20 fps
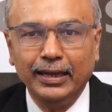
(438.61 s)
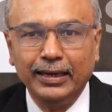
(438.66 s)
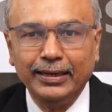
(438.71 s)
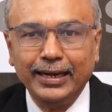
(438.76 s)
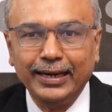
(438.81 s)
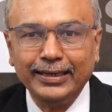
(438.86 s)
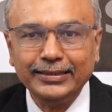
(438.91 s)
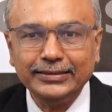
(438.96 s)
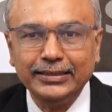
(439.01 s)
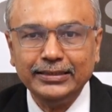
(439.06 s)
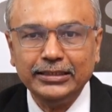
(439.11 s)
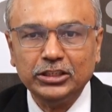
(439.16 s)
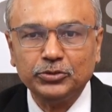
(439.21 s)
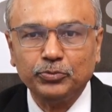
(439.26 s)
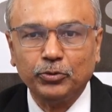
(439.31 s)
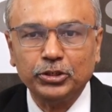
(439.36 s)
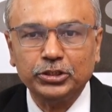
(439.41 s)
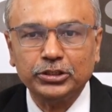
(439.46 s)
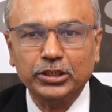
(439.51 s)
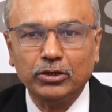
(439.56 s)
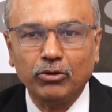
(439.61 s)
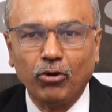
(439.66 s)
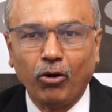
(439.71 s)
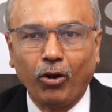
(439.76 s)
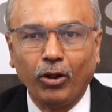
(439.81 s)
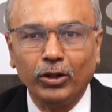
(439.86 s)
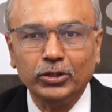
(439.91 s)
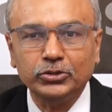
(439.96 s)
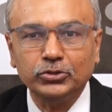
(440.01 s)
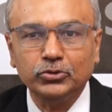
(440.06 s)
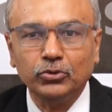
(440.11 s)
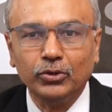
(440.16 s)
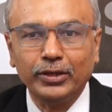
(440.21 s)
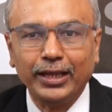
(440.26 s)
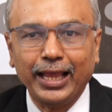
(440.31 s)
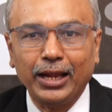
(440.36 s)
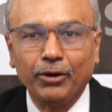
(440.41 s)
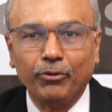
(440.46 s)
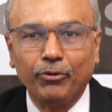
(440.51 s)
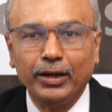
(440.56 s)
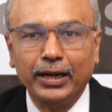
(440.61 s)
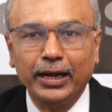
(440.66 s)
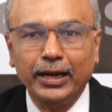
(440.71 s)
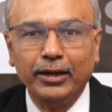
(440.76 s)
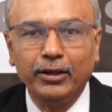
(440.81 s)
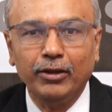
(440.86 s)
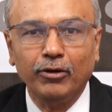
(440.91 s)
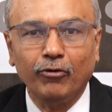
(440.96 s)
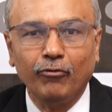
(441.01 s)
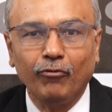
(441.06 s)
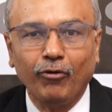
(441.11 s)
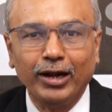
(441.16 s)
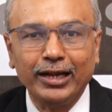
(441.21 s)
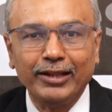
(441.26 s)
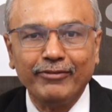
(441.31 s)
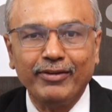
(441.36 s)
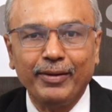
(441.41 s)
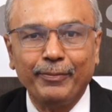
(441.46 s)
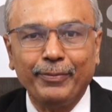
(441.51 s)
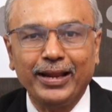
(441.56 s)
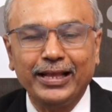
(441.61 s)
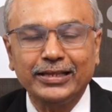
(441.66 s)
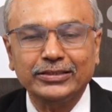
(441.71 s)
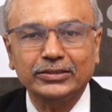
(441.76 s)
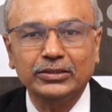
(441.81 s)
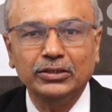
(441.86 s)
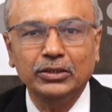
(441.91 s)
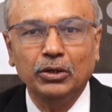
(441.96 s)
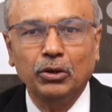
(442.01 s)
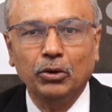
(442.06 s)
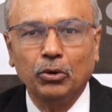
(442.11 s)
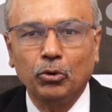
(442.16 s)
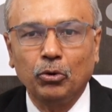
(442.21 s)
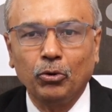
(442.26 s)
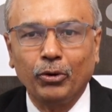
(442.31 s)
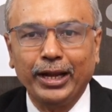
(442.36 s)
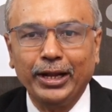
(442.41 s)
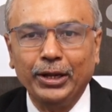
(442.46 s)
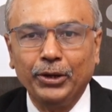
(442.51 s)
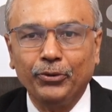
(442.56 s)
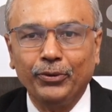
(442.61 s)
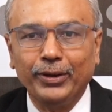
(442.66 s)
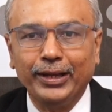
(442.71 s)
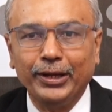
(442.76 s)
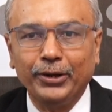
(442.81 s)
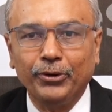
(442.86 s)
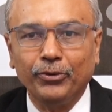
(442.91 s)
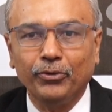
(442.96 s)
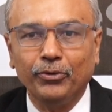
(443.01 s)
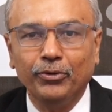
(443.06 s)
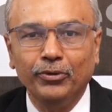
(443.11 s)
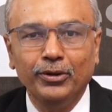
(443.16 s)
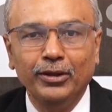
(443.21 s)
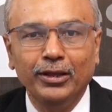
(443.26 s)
Let us in this position also calculate what if he plays rook into e2.